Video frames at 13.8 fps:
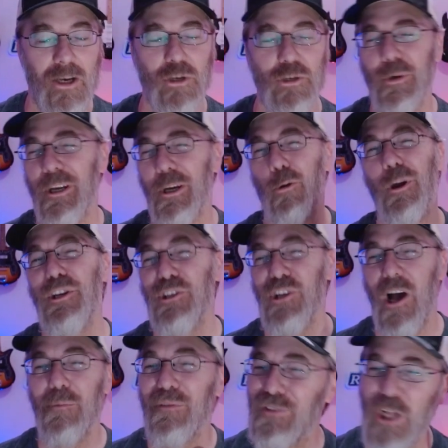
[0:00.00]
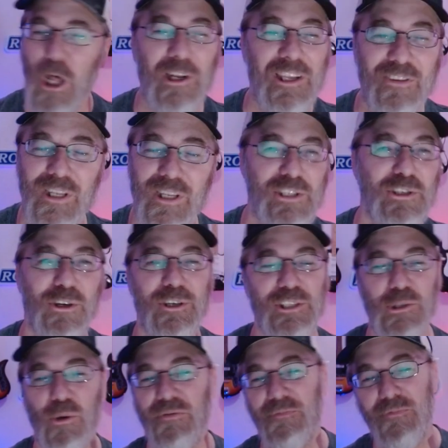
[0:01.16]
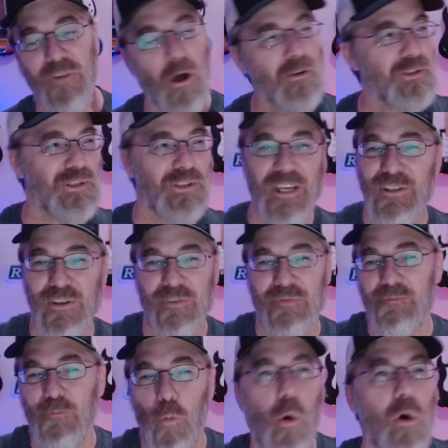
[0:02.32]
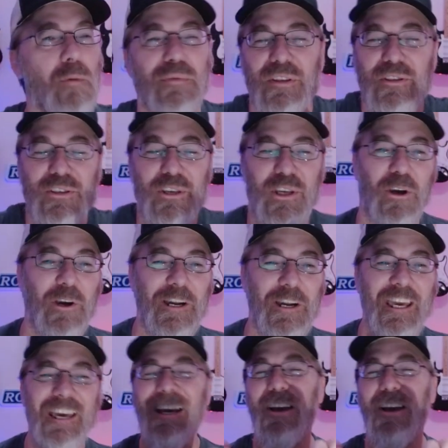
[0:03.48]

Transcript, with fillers: Doing a great job of lulling the listener into a false sense of warmth and security,